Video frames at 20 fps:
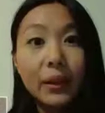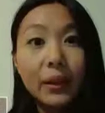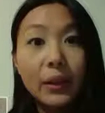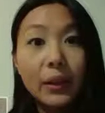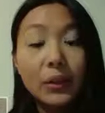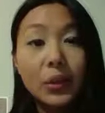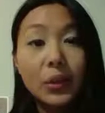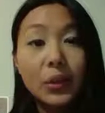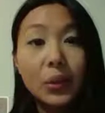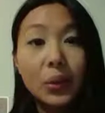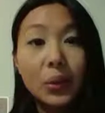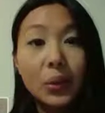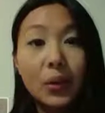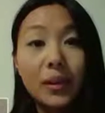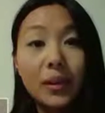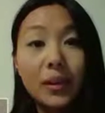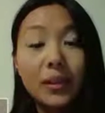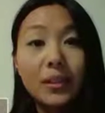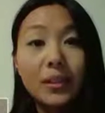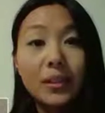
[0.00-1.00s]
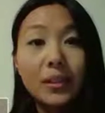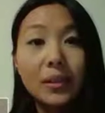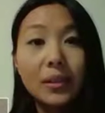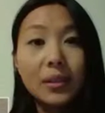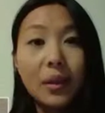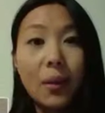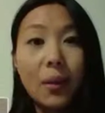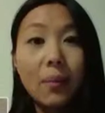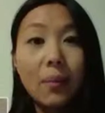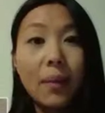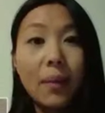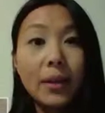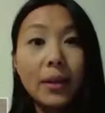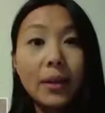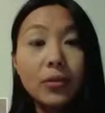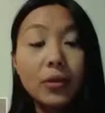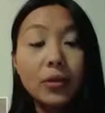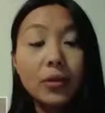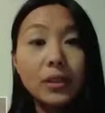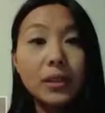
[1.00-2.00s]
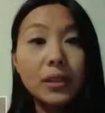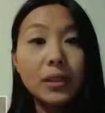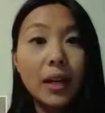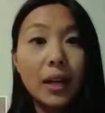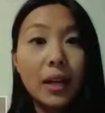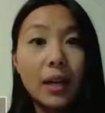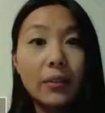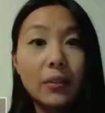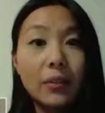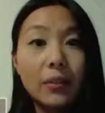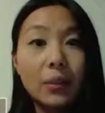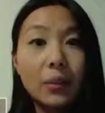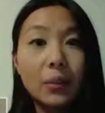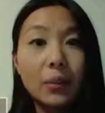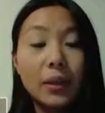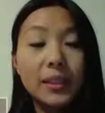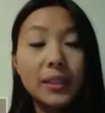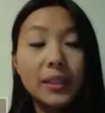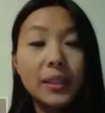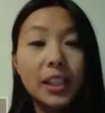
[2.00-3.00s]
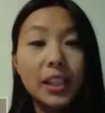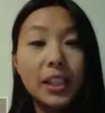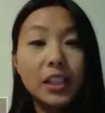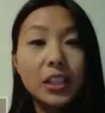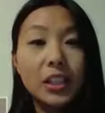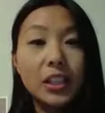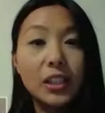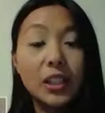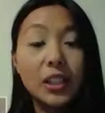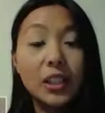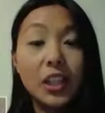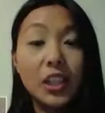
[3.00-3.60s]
Sure. So my first novel was actually